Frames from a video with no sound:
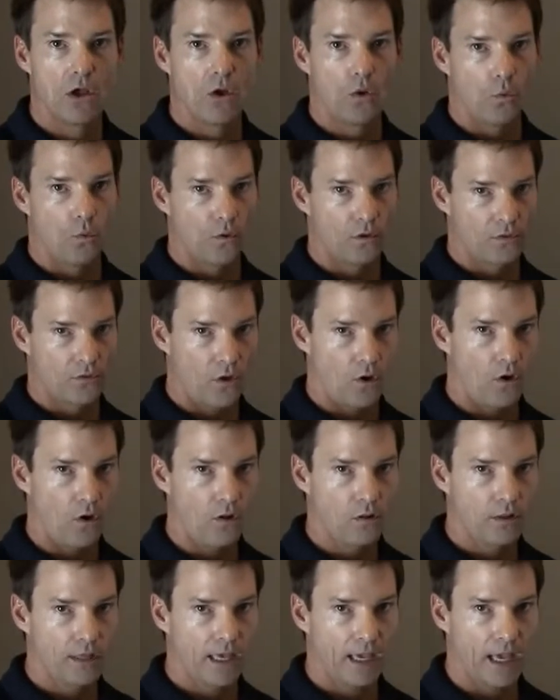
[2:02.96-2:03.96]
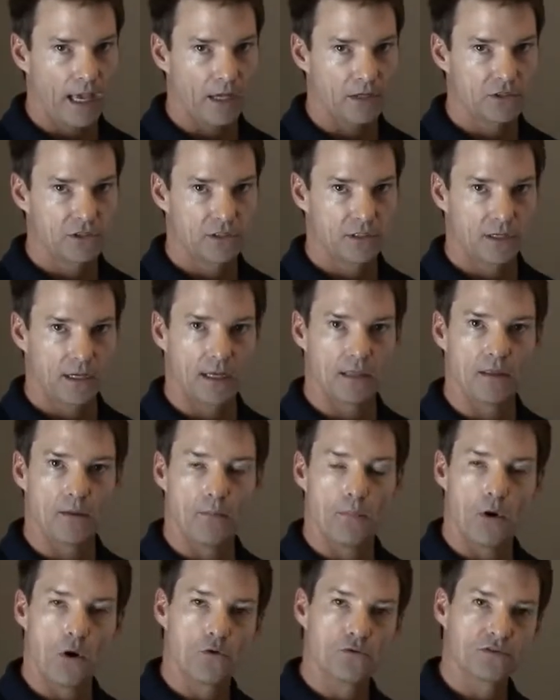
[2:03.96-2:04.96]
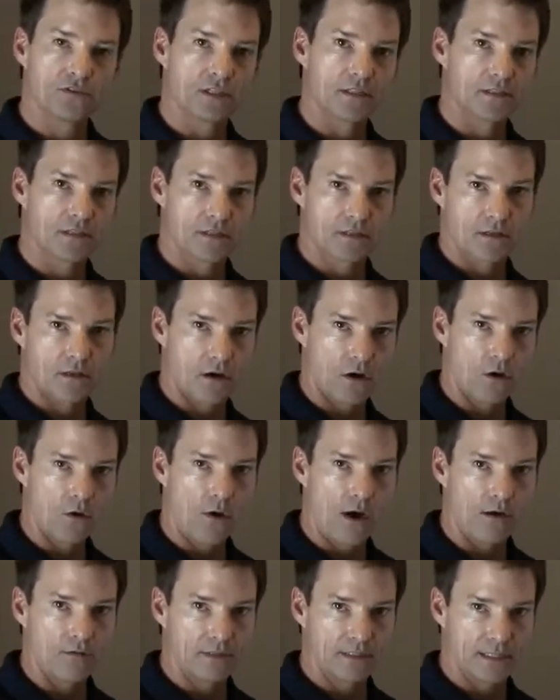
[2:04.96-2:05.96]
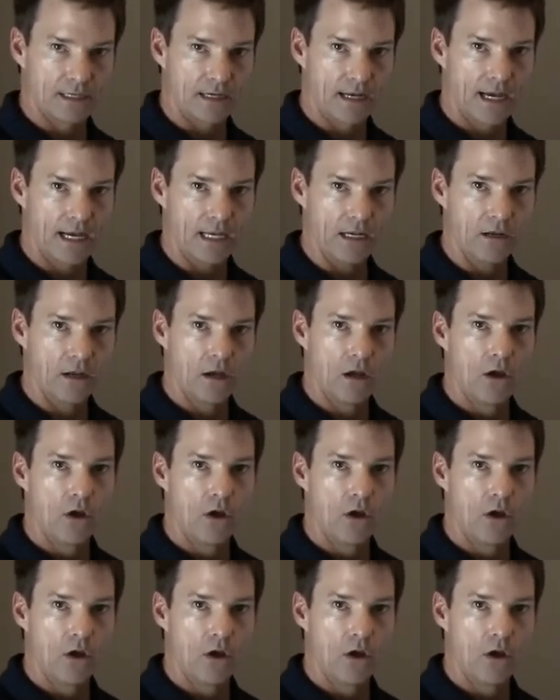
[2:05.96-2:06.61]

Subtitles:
with all cash and the post that's going to go out tonight,